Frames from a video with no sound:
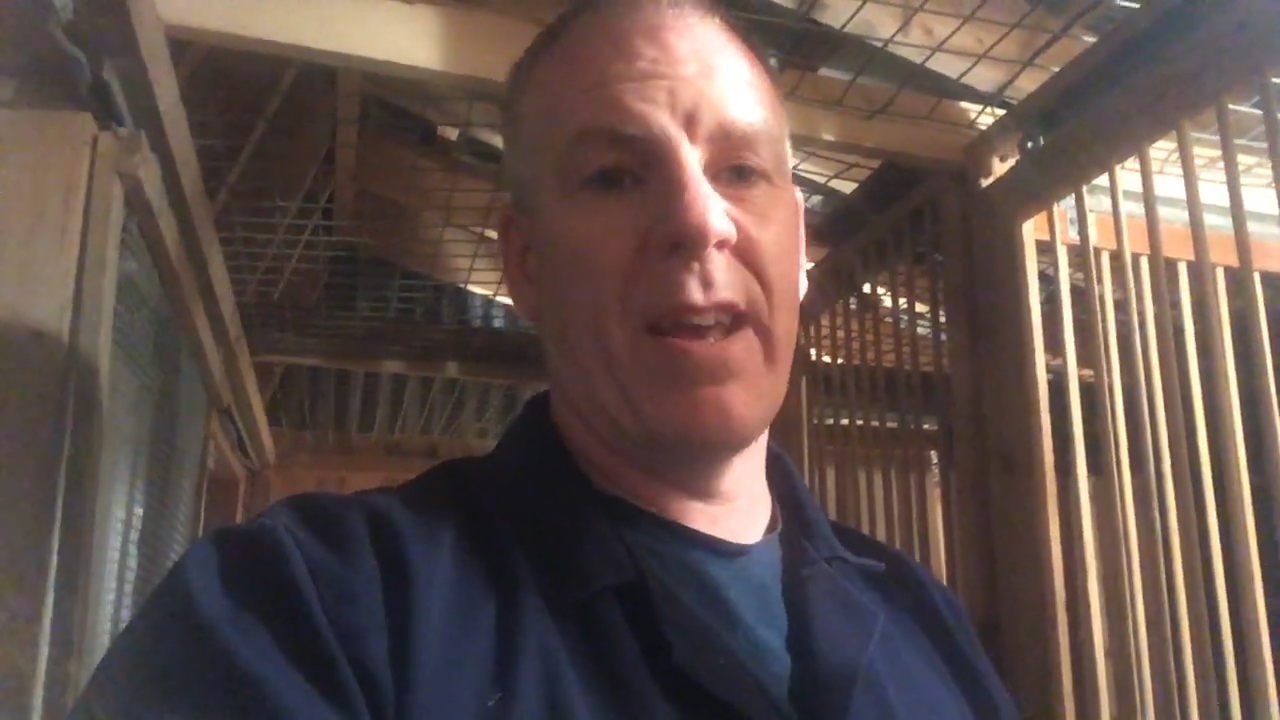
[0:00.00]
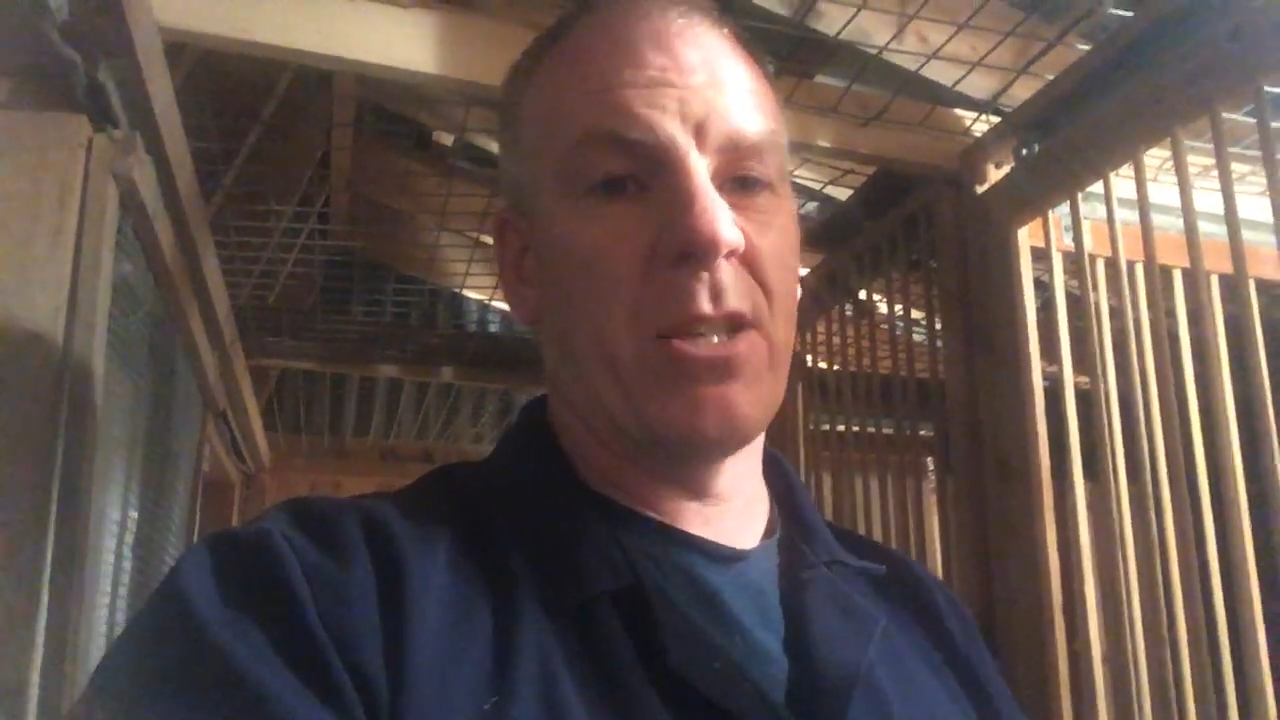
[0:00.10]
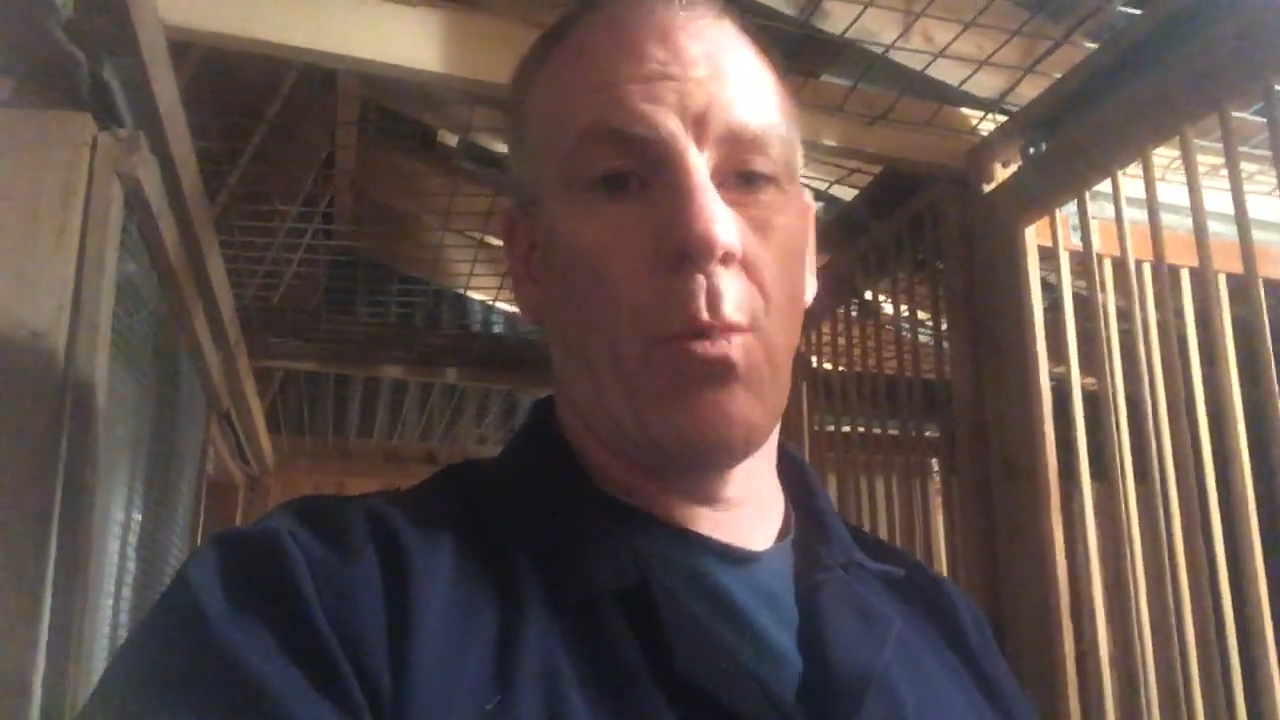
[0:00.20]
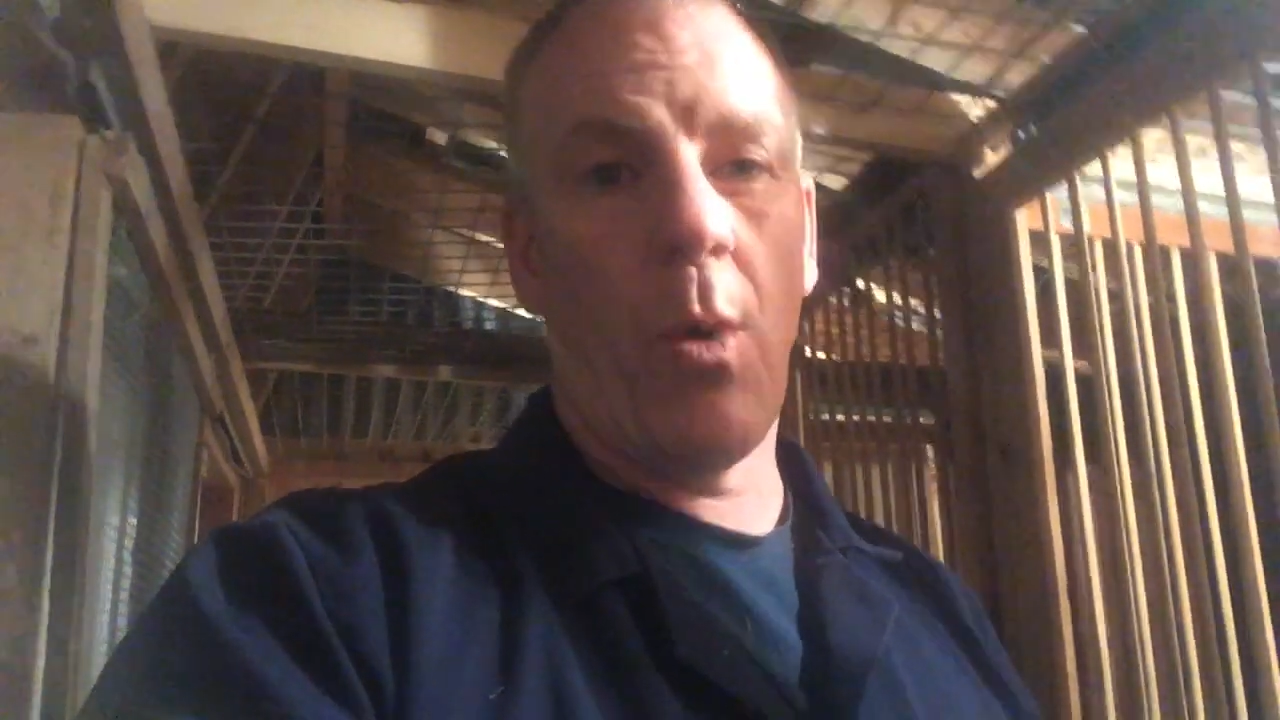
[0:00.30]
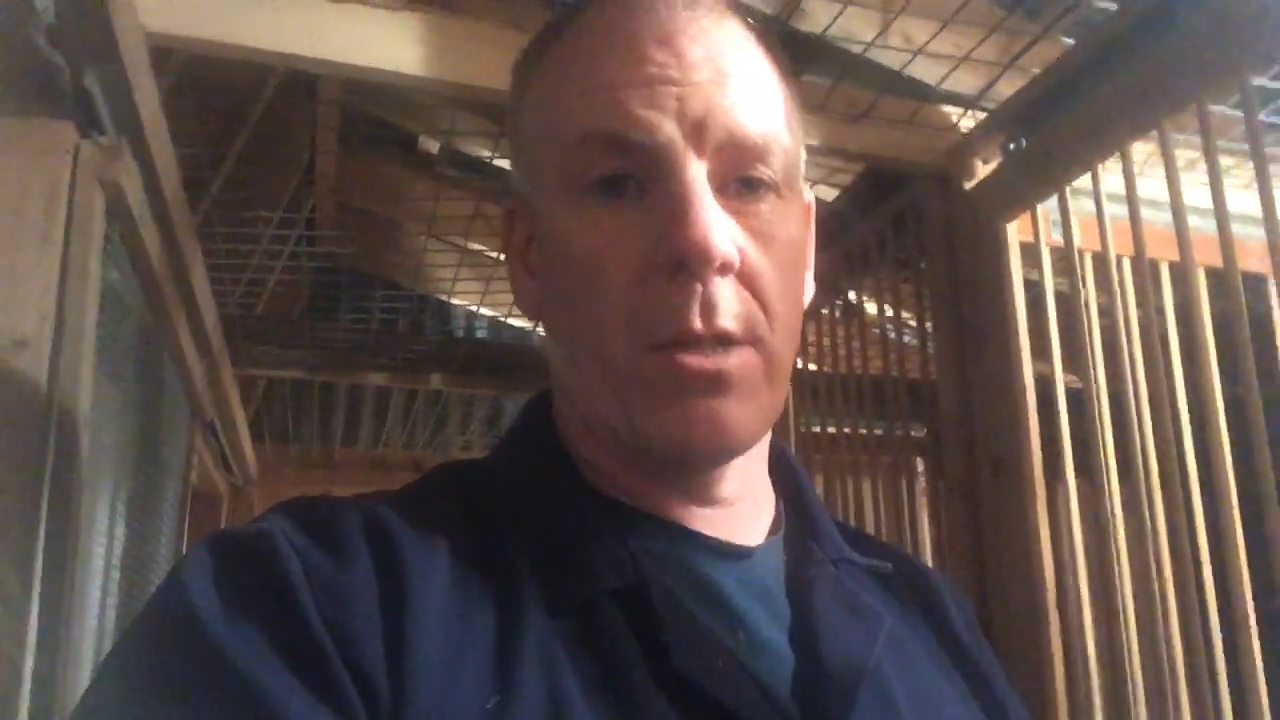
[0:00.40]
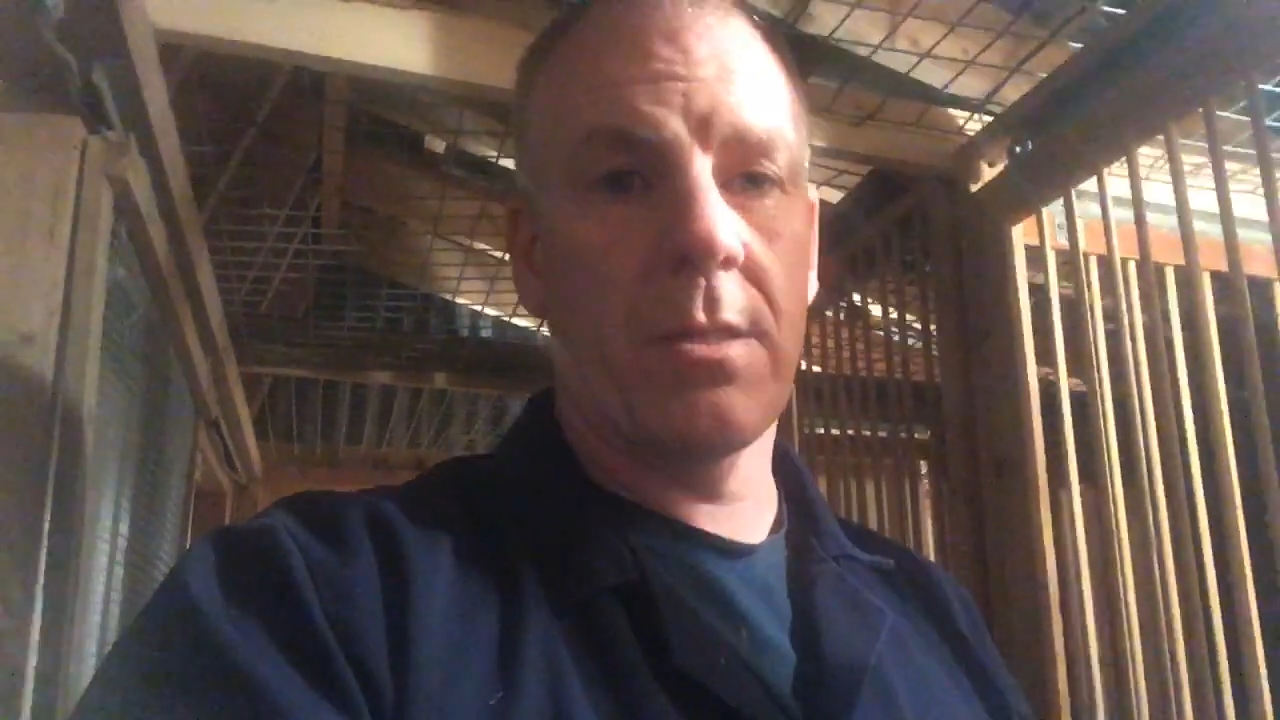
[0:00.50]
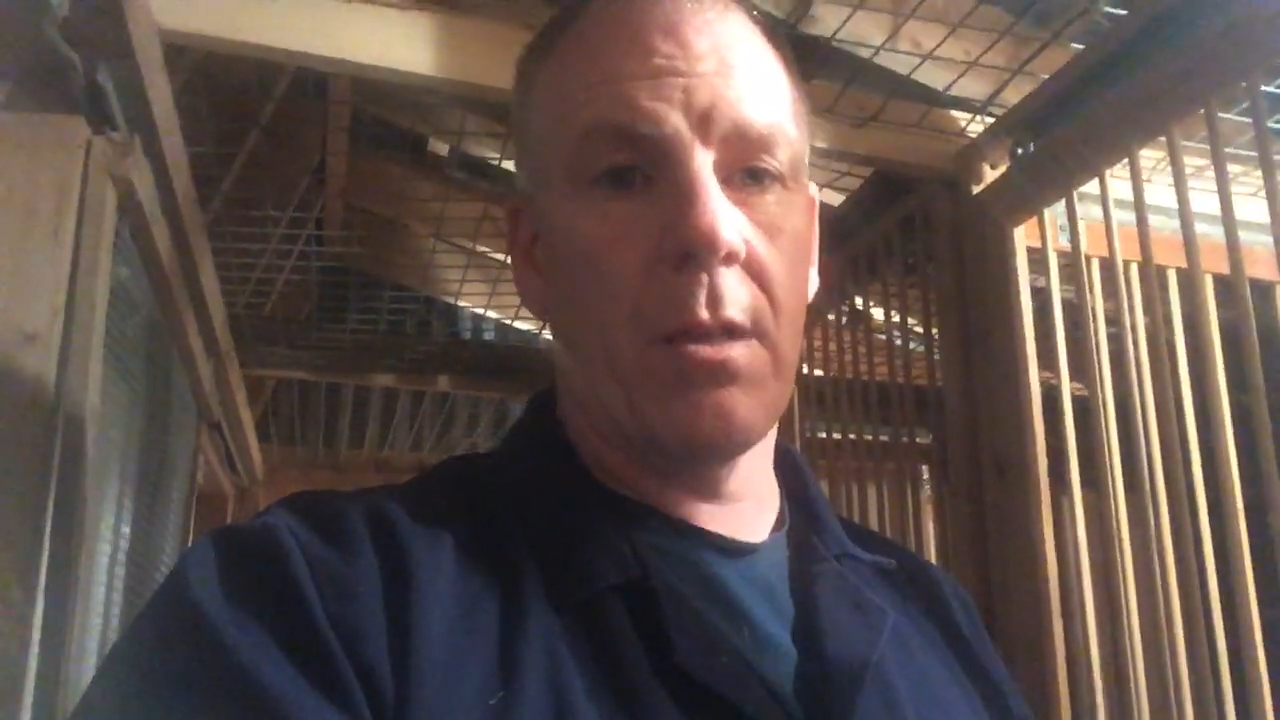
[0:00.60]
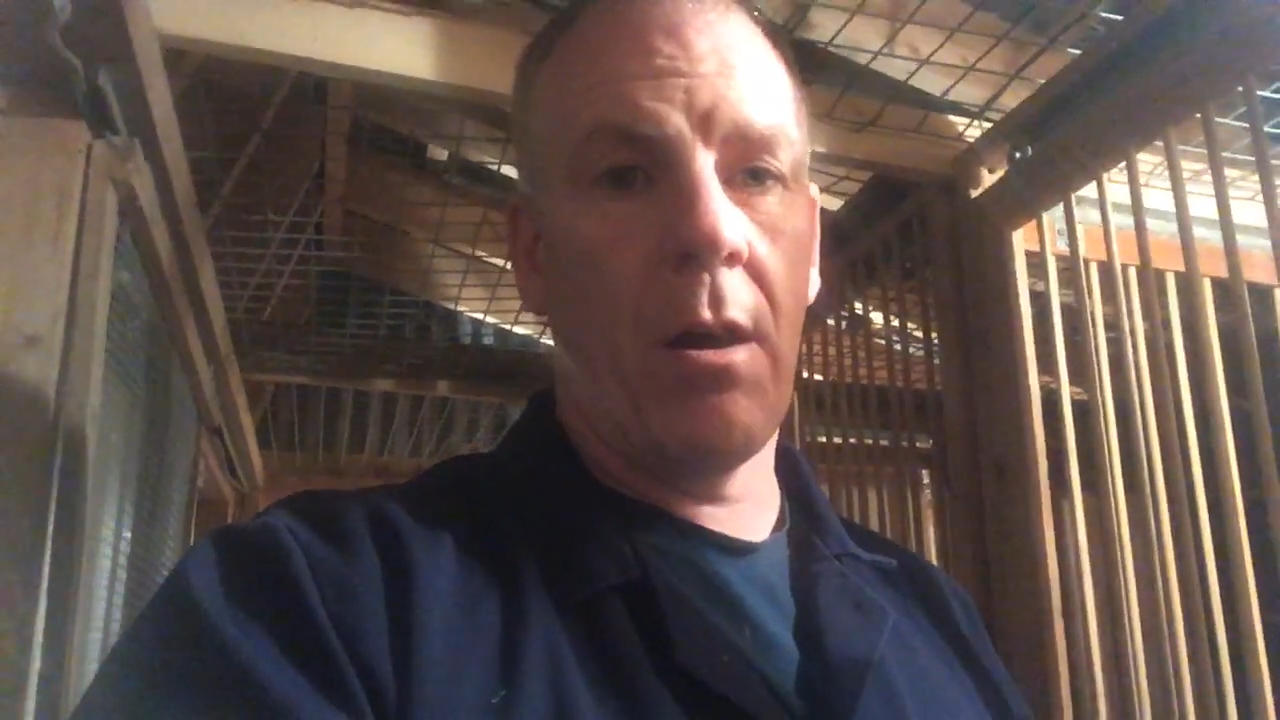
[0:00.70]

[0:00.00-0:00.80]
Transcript: eggs I want